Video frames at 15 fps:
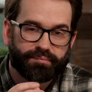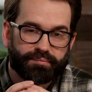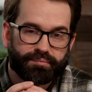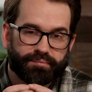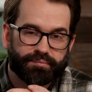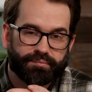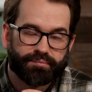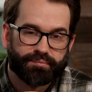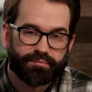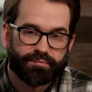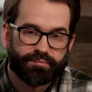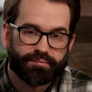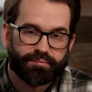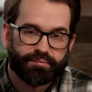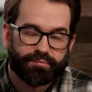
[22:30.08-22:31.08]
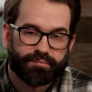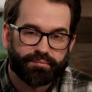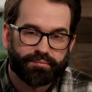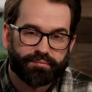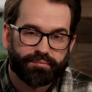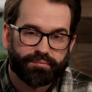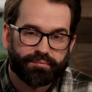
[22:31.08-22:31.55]

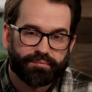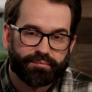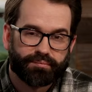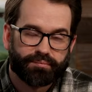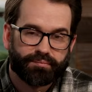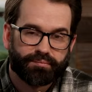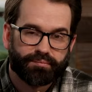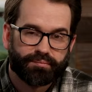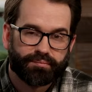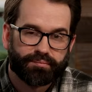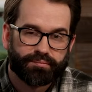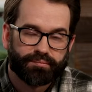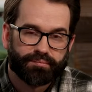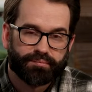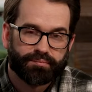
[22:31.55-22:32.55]
(silent)